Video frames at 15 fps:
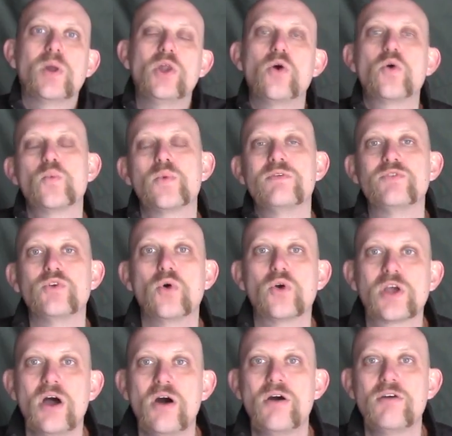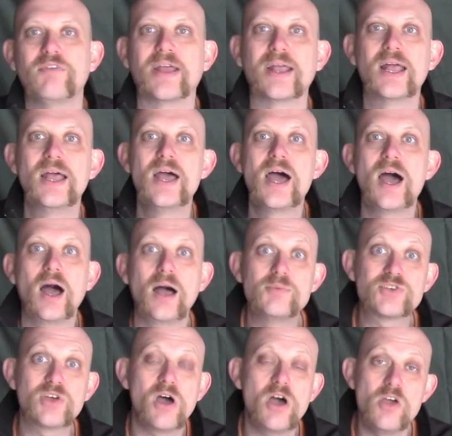along with your carving.
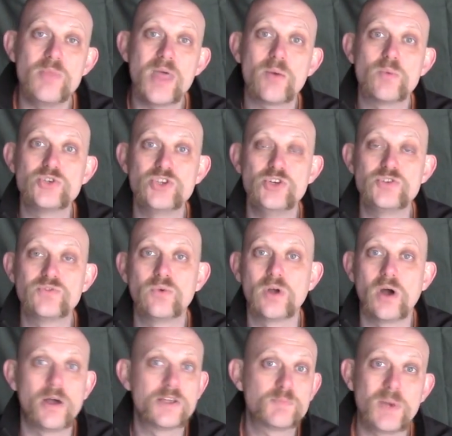So I hope that was useful, guys.